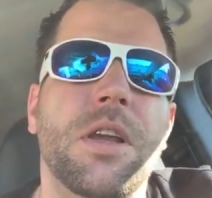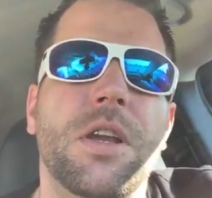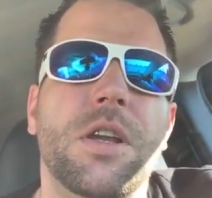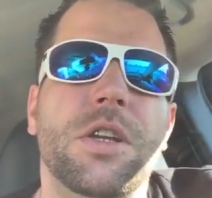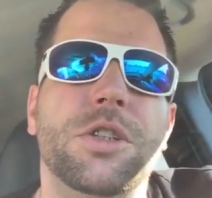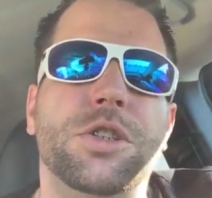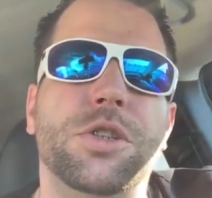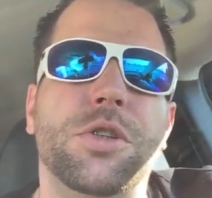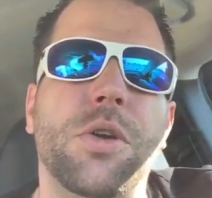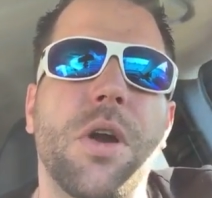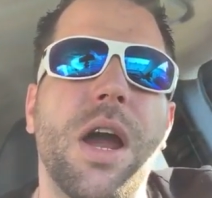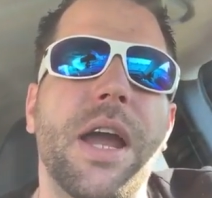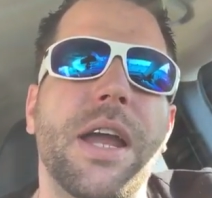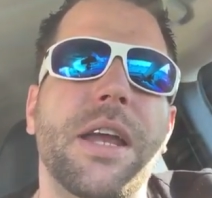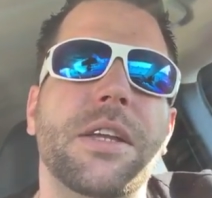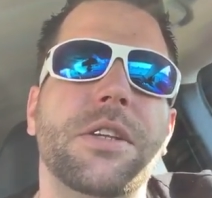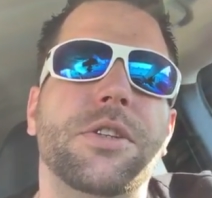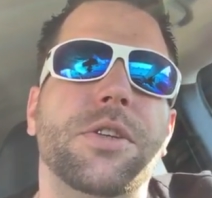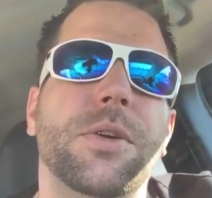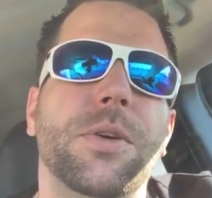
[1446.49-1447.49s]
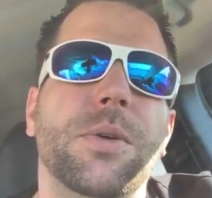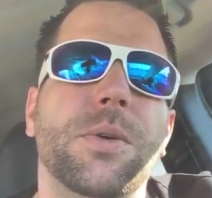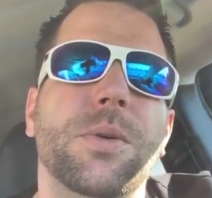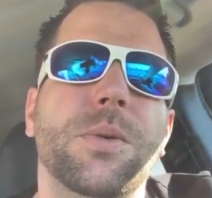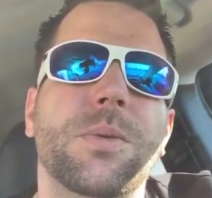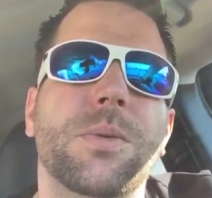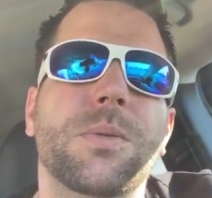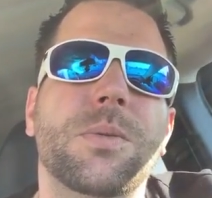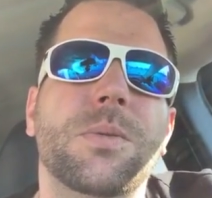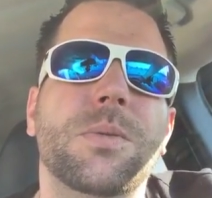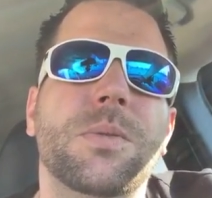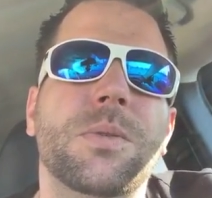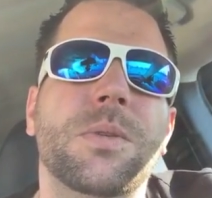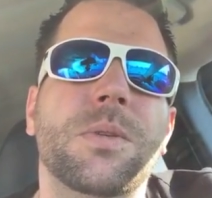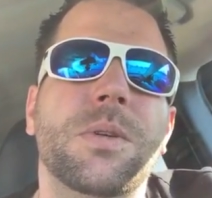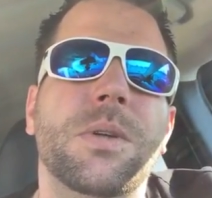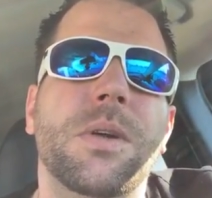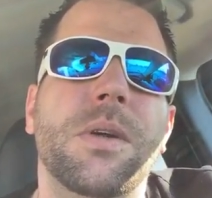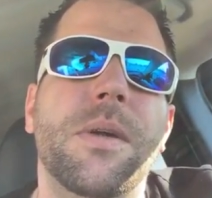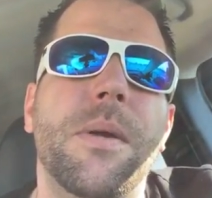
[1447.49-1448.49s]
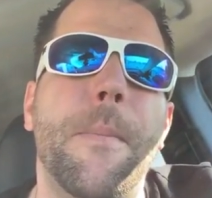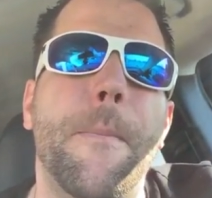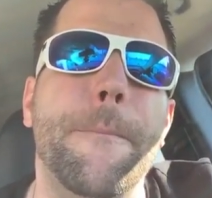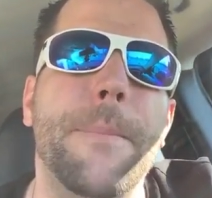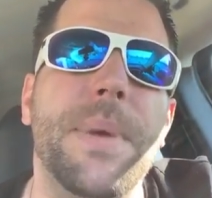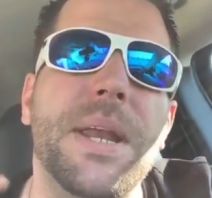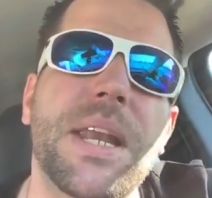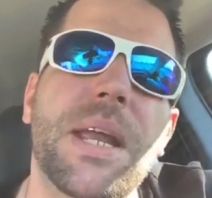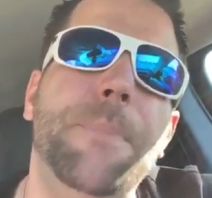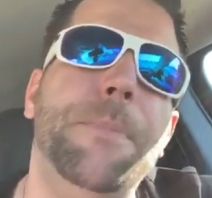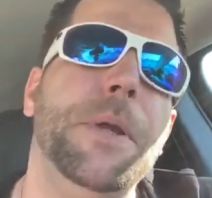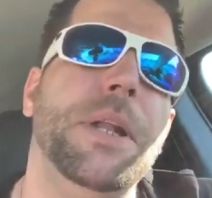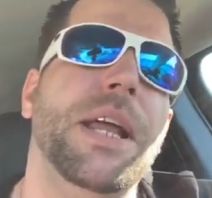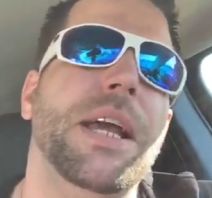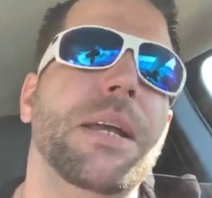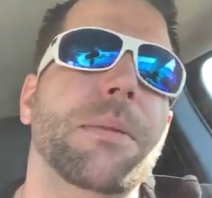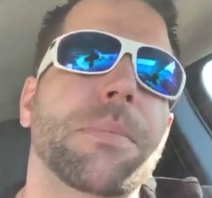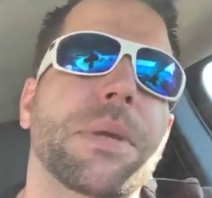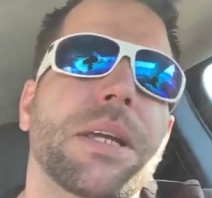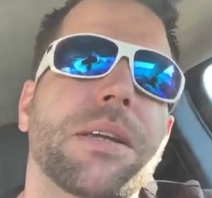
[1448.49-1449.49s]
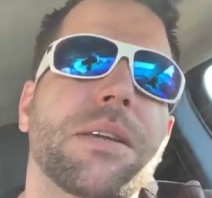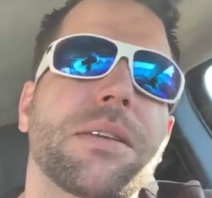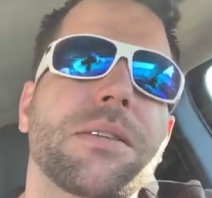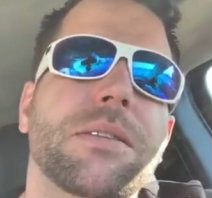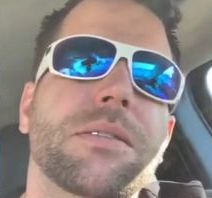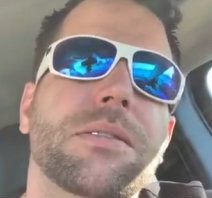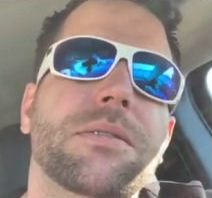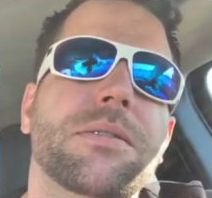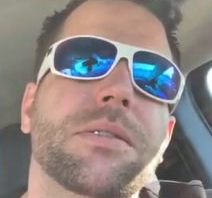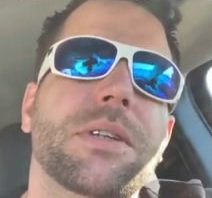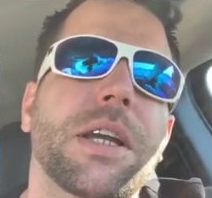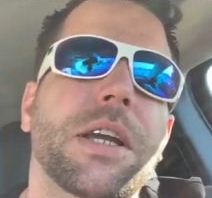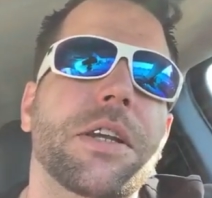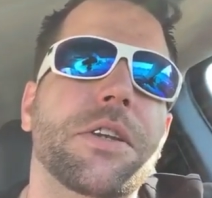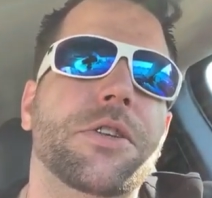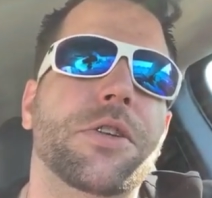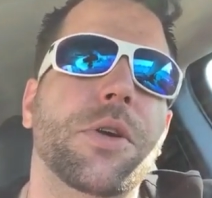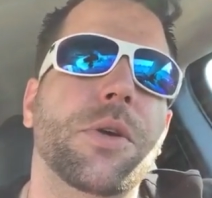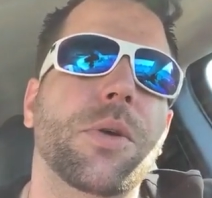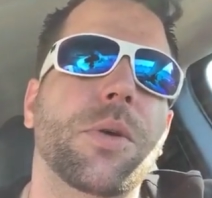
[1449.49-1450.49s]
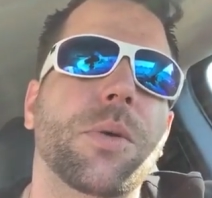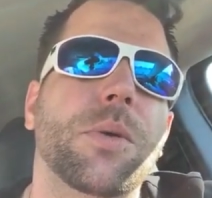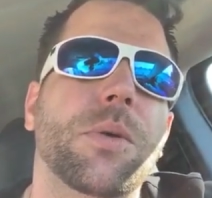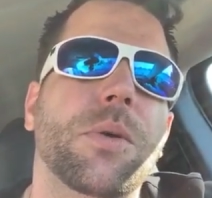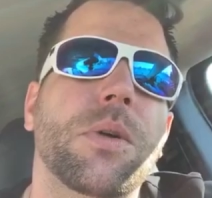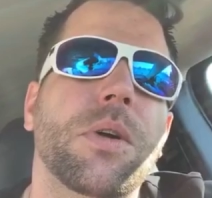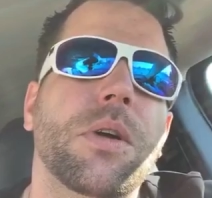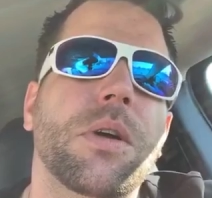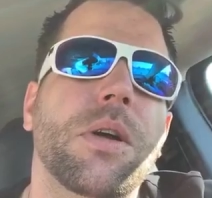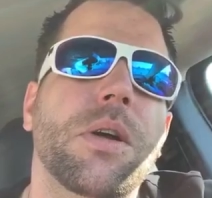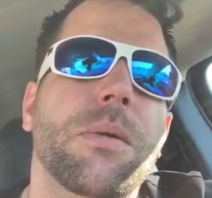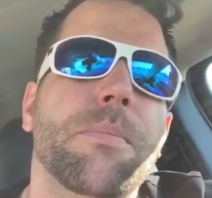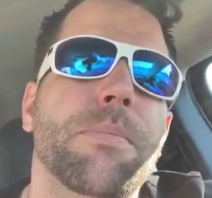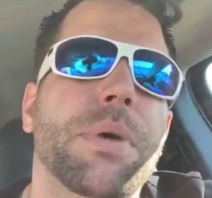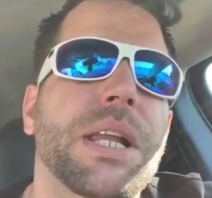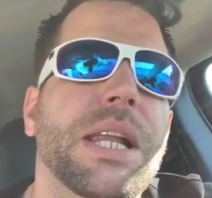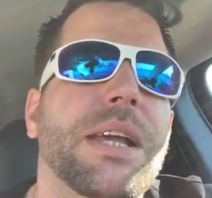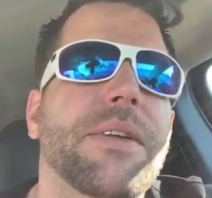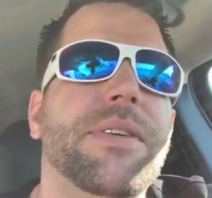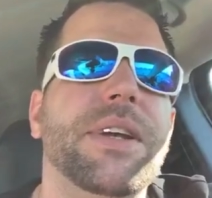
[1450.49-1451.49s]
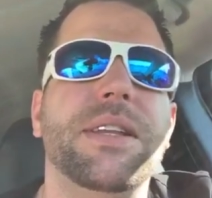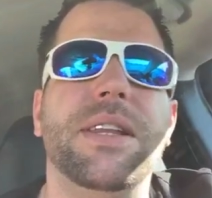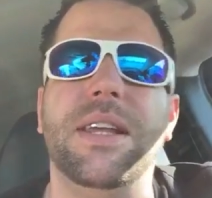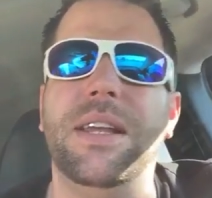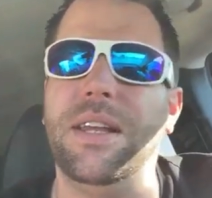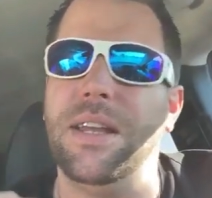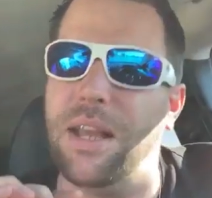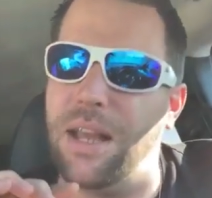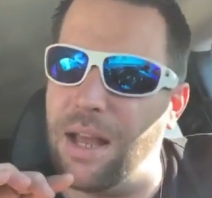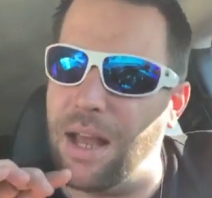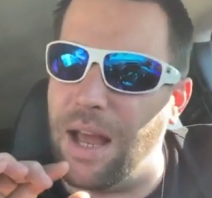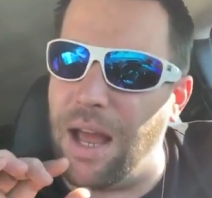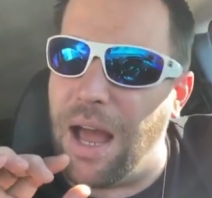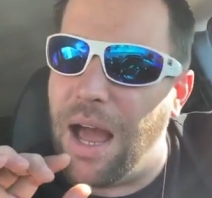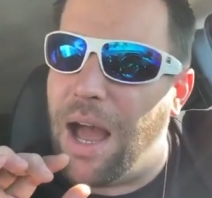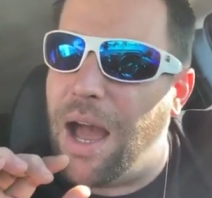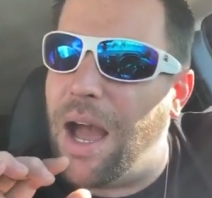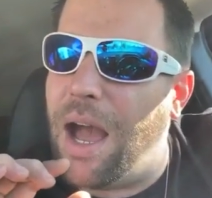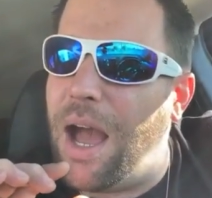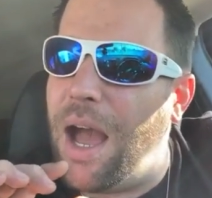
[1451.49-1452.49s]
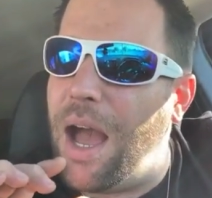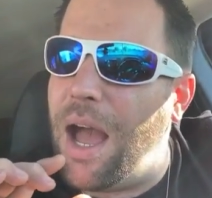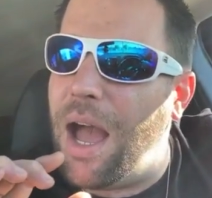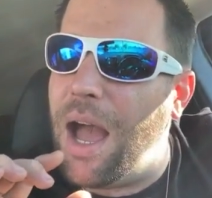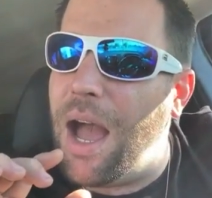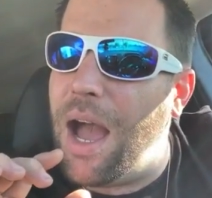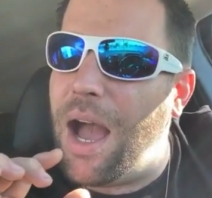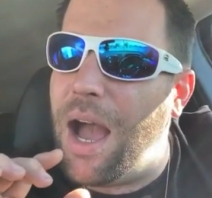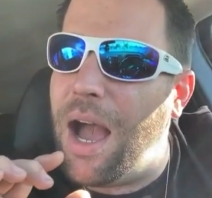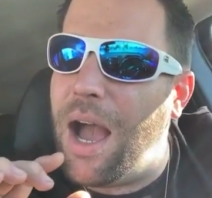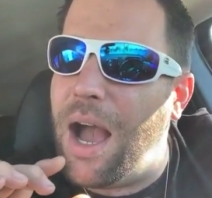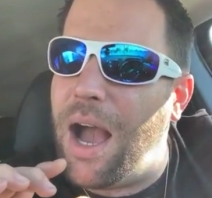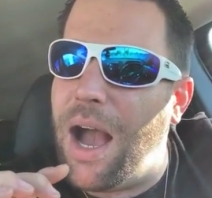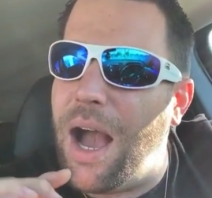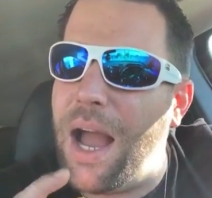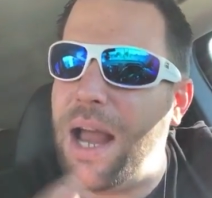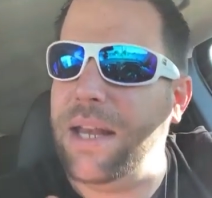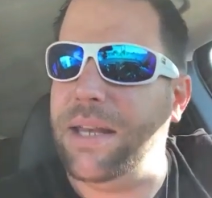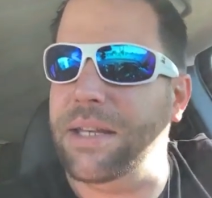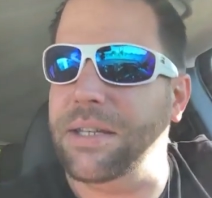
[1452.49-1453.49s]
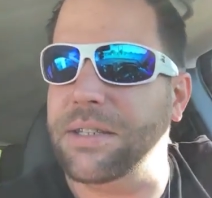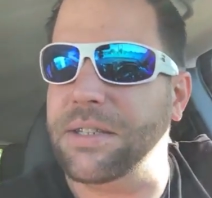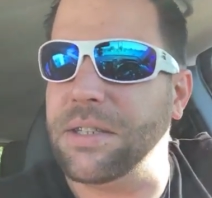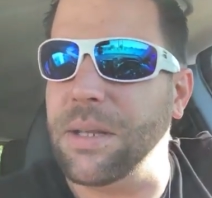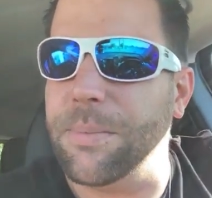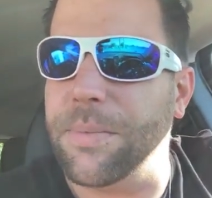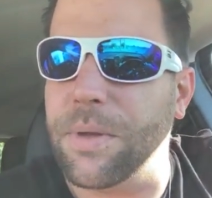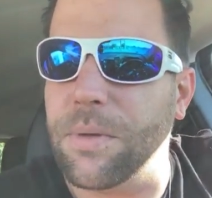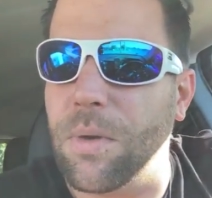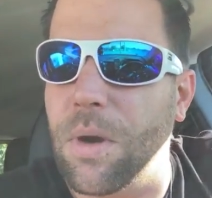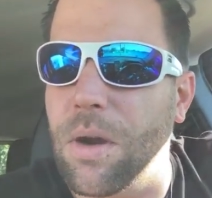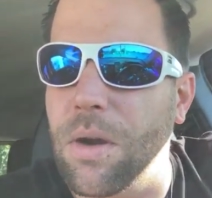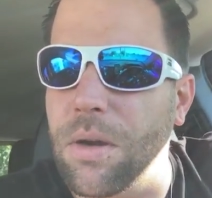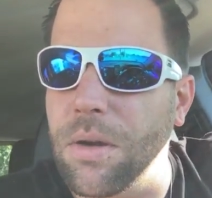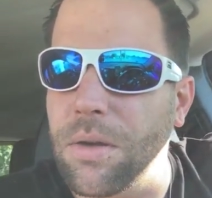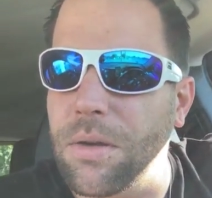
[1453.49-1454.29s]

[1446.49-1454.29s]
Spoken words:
trying to manipulate me into believing that I did something wrong.